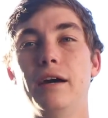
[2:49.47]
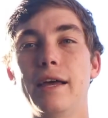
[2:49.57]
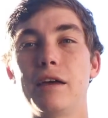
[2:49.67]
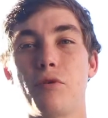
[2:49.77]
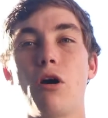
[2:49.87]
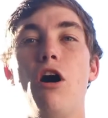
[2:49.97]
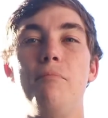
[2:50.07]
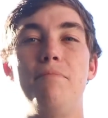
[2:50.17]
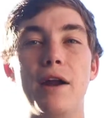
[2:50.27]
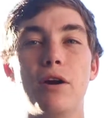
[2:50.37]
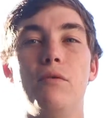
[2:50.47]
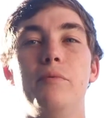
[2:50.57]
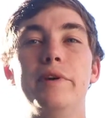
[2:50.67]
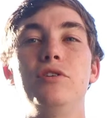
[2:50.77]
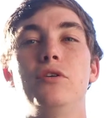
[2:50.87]
Like, if we're all better at
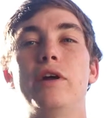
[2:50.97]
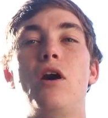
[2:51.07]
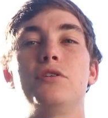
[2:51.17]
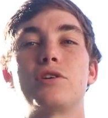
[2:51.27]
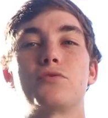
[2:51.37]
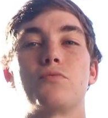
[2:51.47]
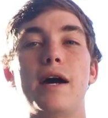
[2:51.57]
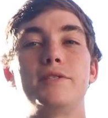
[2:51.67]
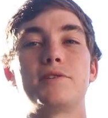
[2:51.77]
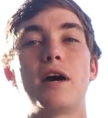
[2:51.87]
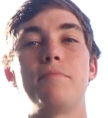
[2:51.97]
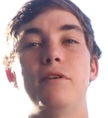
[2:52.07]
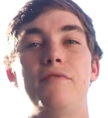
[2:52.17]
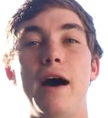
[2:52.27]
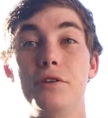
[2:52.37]
what we do, it all just rises up and
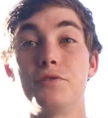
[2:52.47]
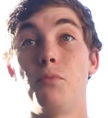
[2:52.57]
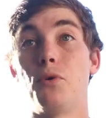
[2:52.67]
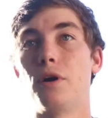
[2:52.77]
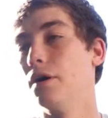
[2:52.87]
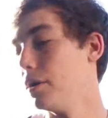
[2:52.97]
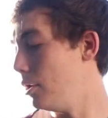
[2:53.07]
the value's more.